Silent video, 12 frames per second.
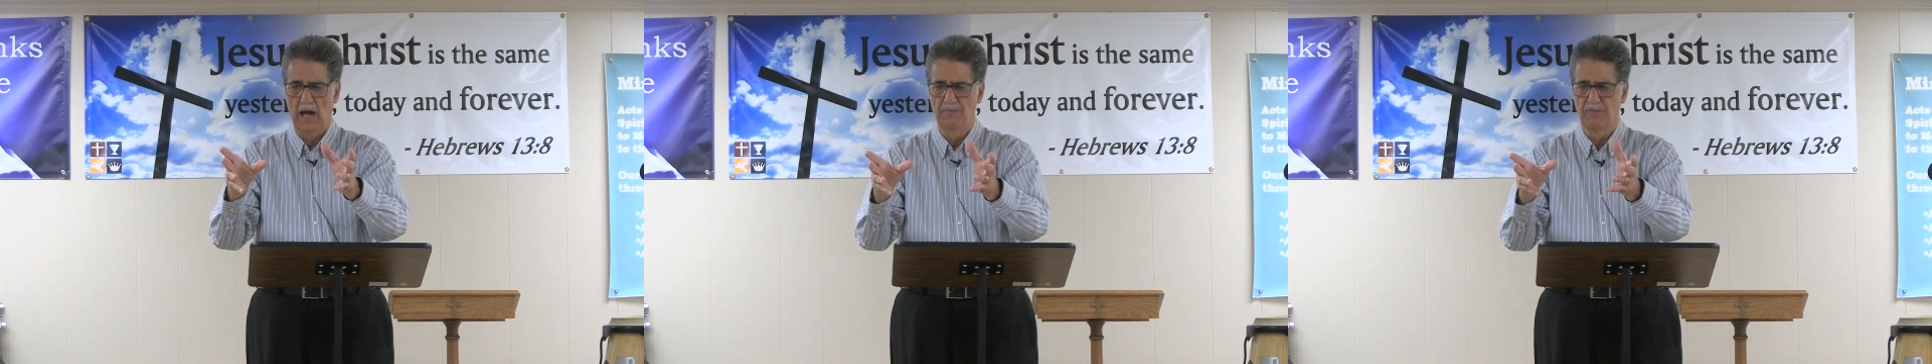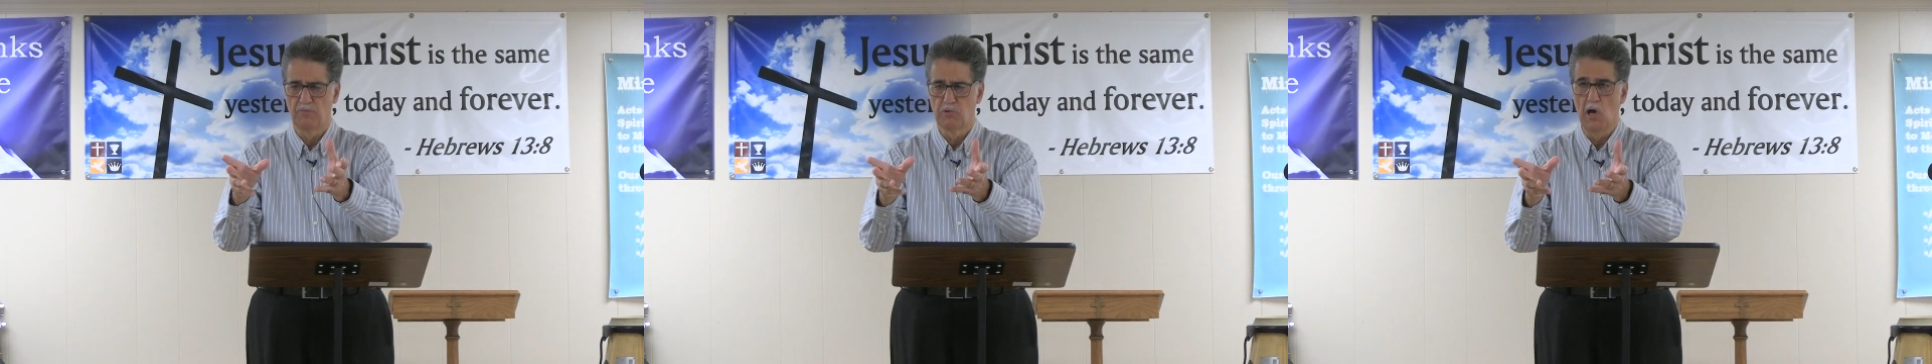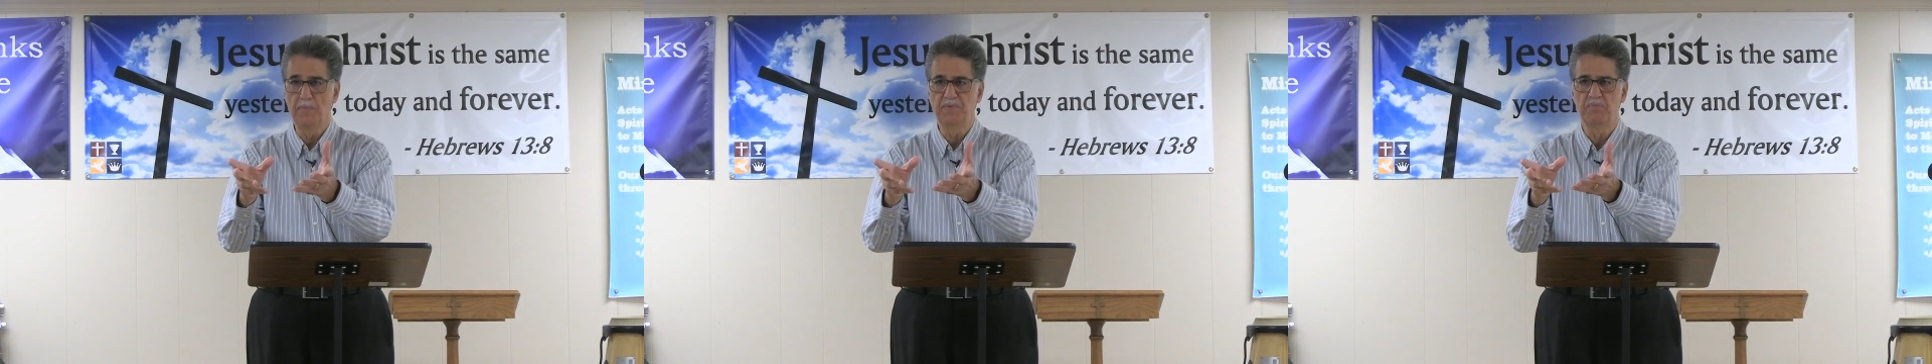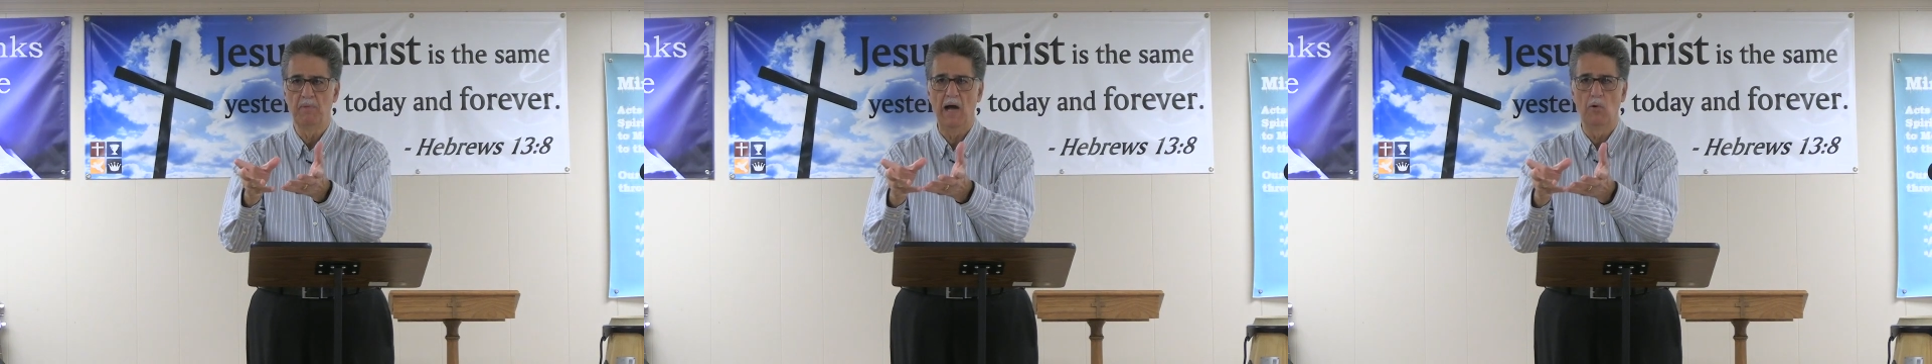I've
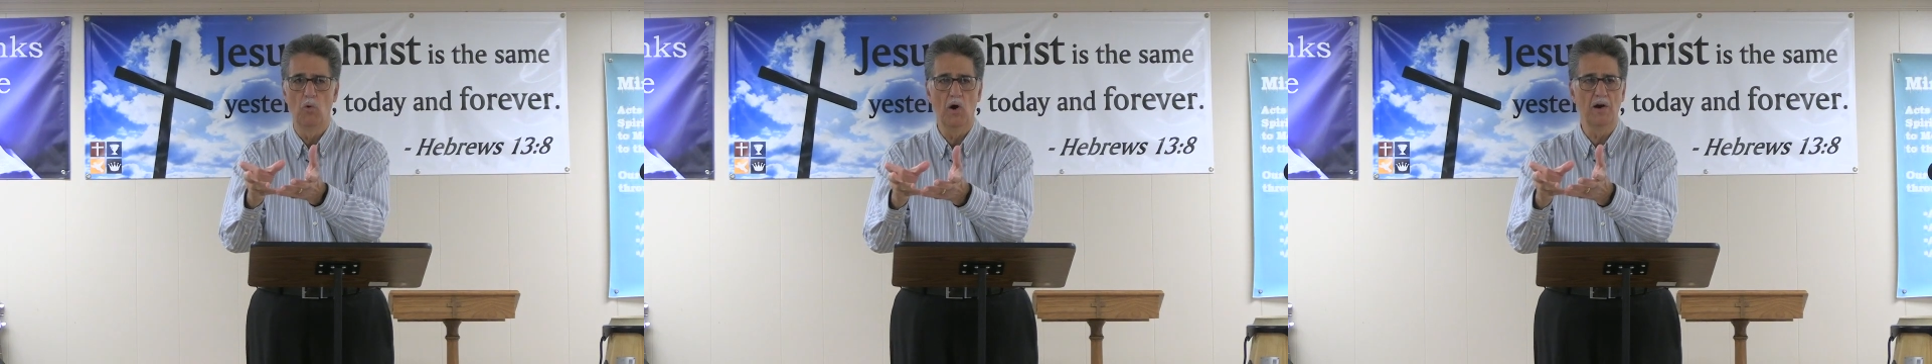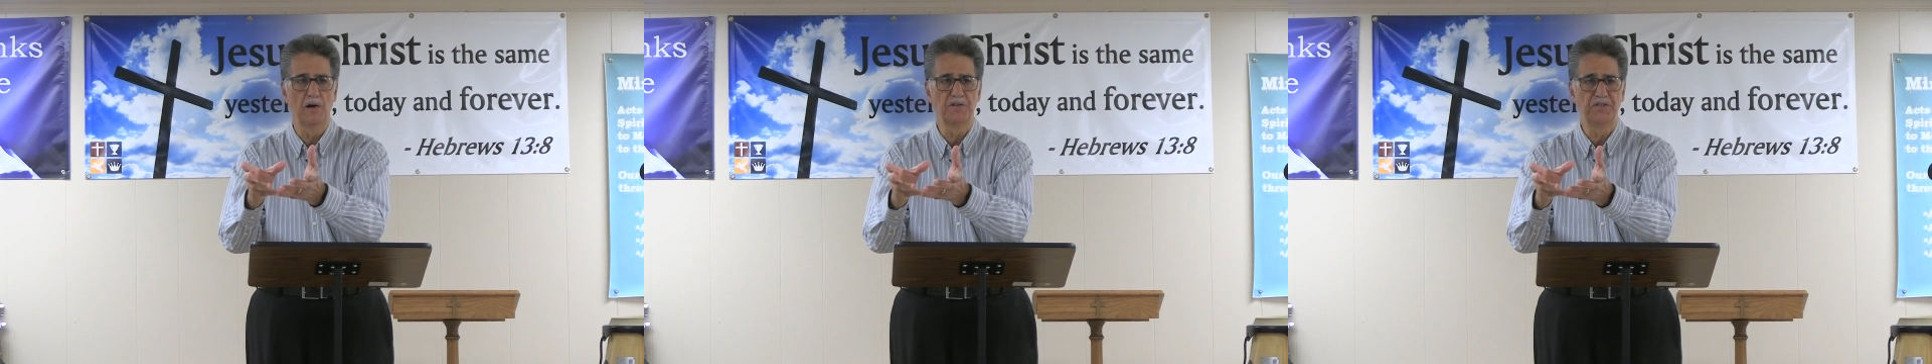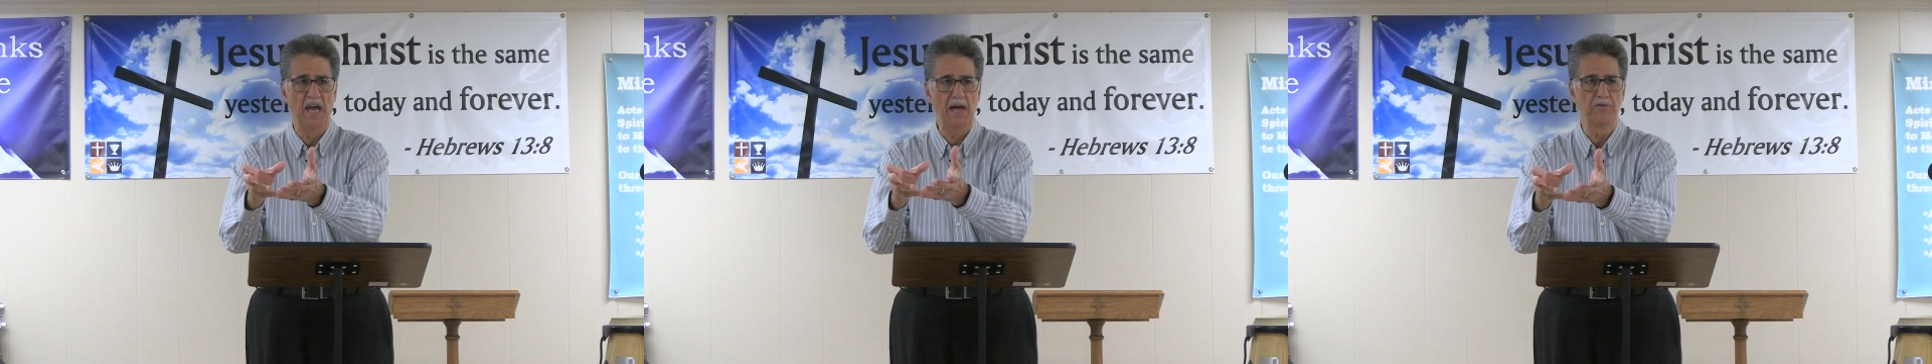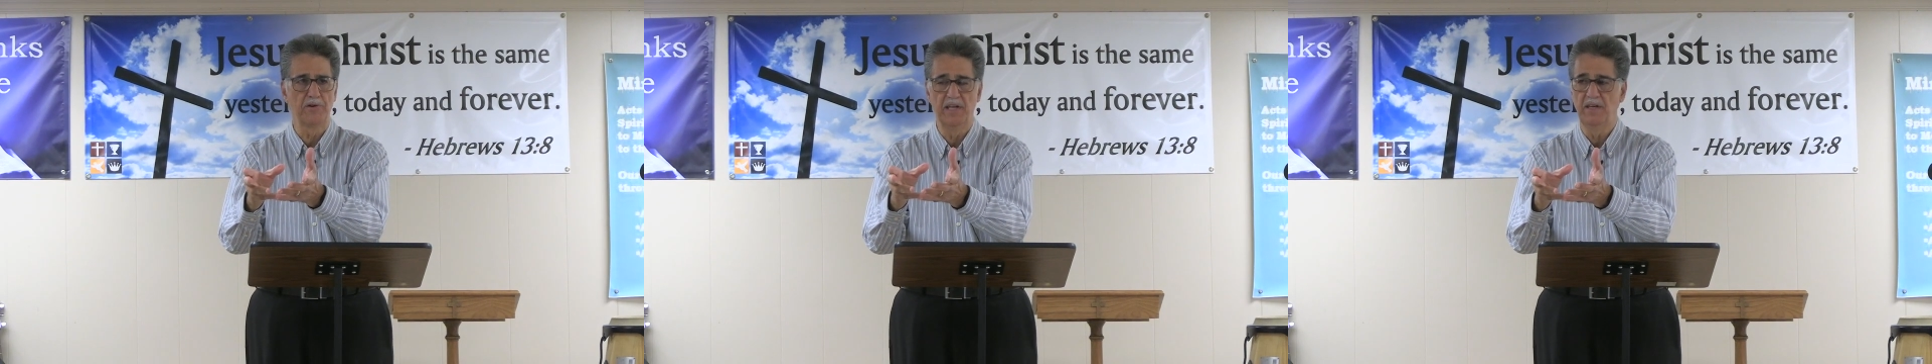roped my word,
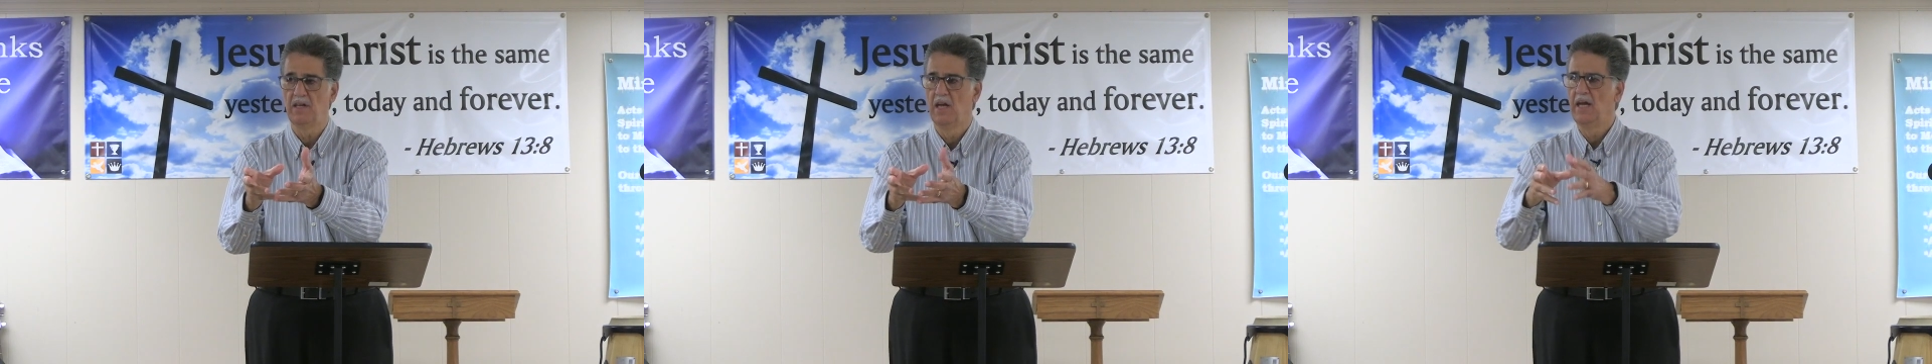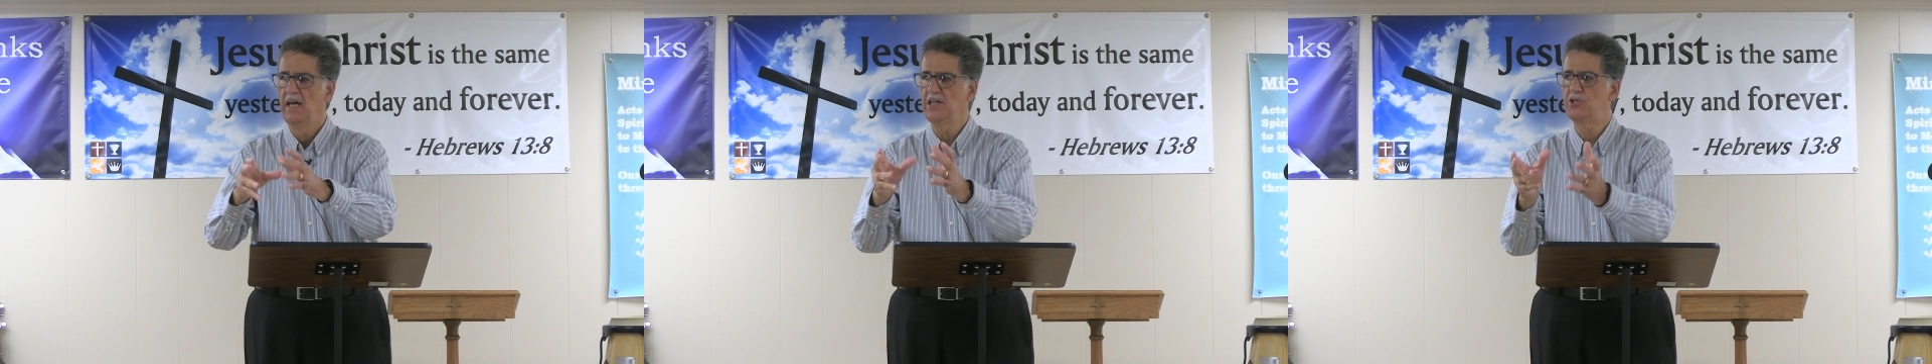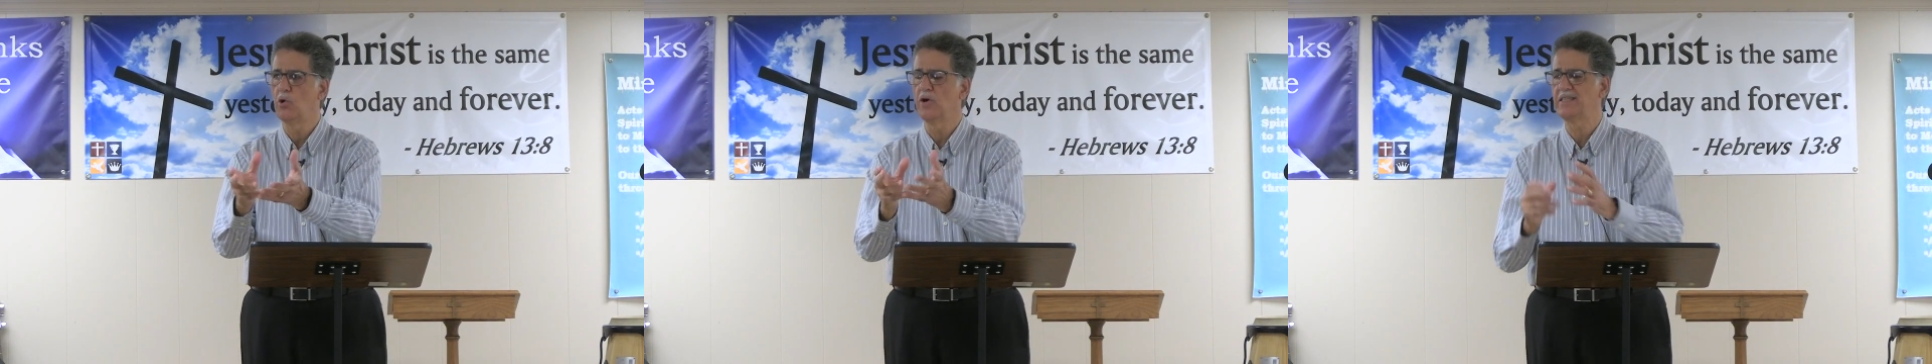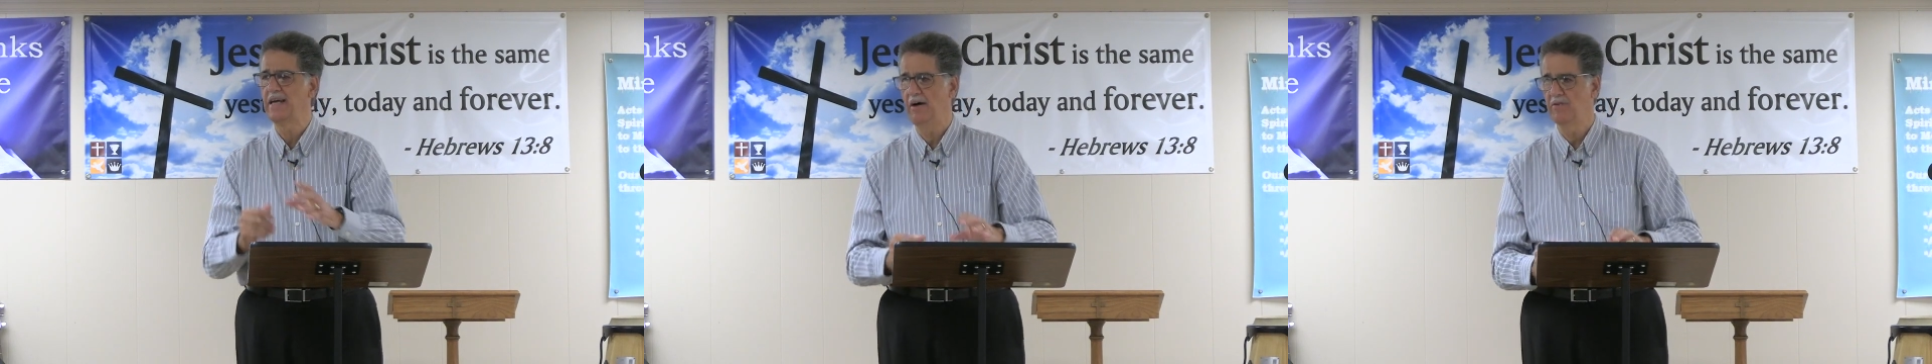tethered it, into
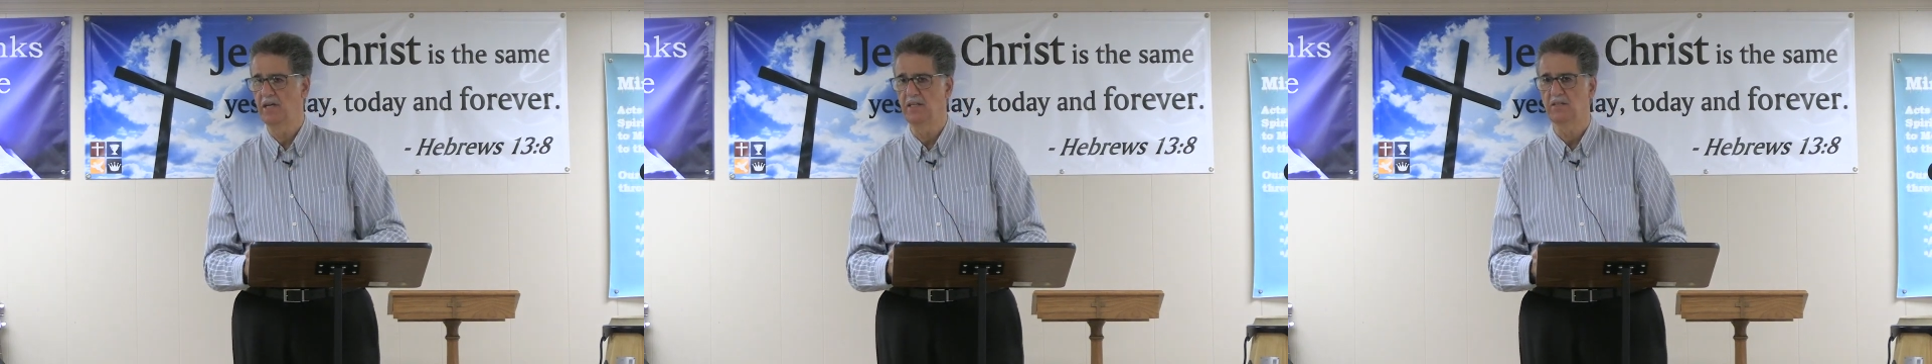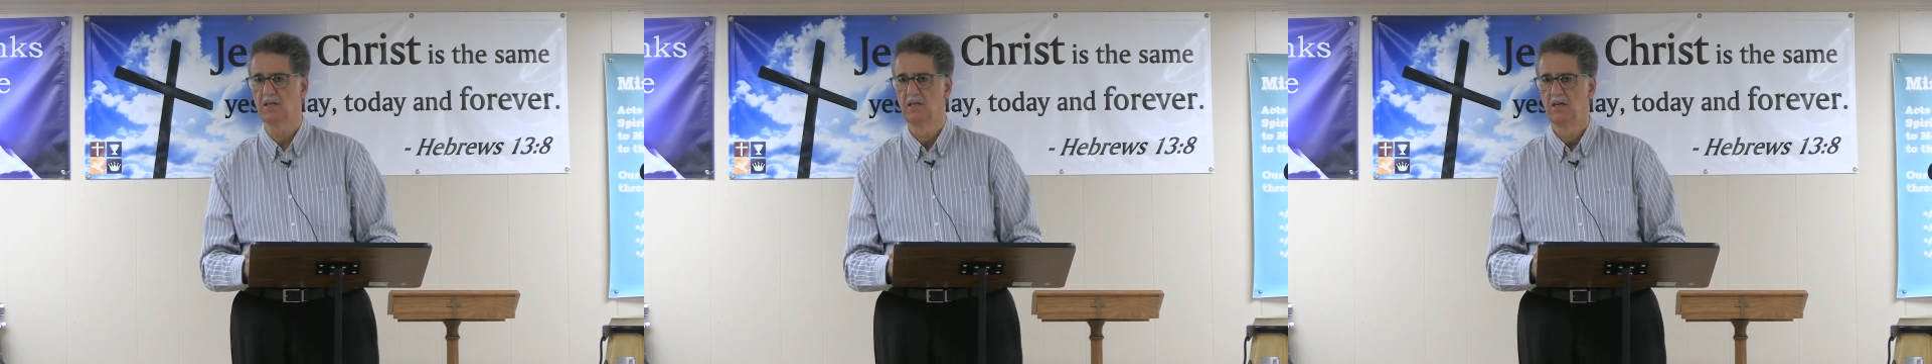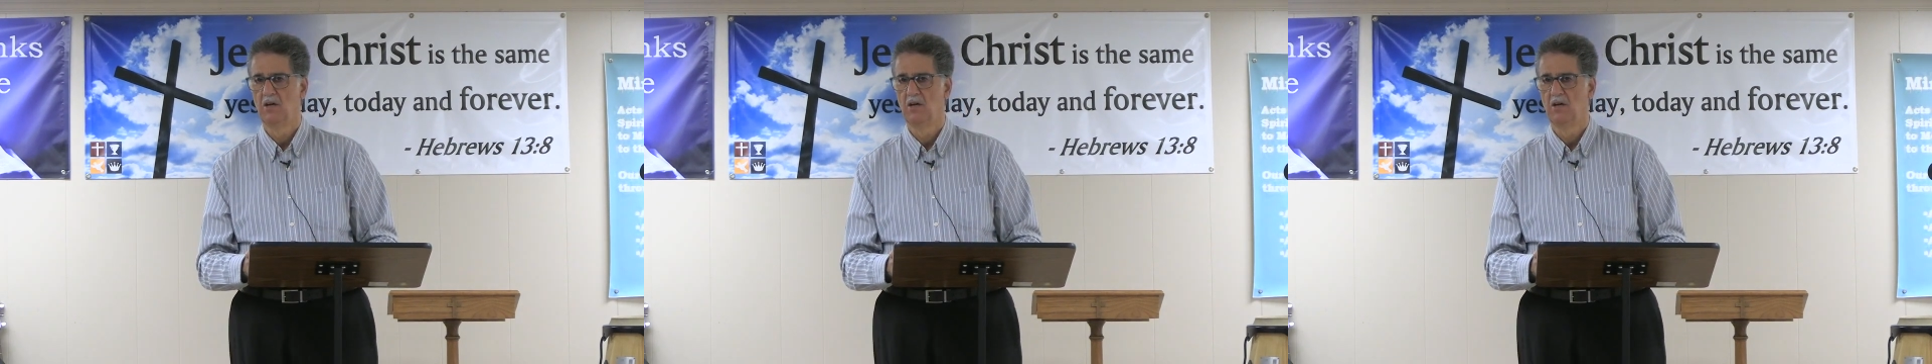a covenant.